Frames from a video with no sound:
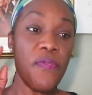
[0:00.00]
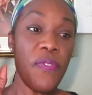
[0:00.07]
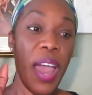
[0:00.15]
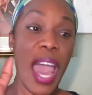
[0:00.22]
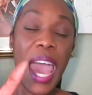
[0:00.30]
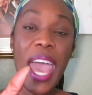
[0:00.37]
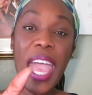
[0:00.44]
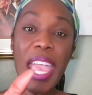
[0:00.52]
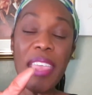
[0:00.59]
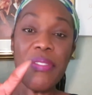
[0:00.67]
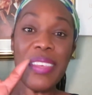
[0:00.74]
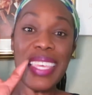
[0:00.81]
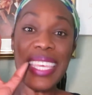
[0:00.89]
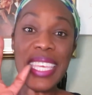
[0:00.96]

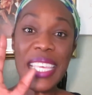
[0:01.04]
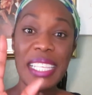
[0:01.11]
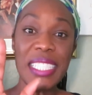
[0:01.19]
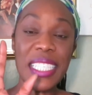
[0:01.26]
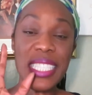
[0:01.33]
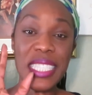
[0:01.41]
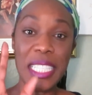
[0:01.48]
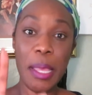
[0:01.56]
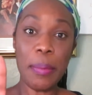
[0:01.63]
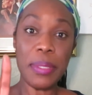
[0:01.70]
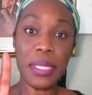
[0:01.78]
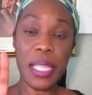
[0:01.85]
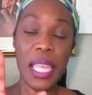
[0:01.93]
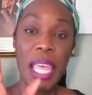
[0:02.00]
5 easy
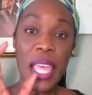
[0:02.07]
steps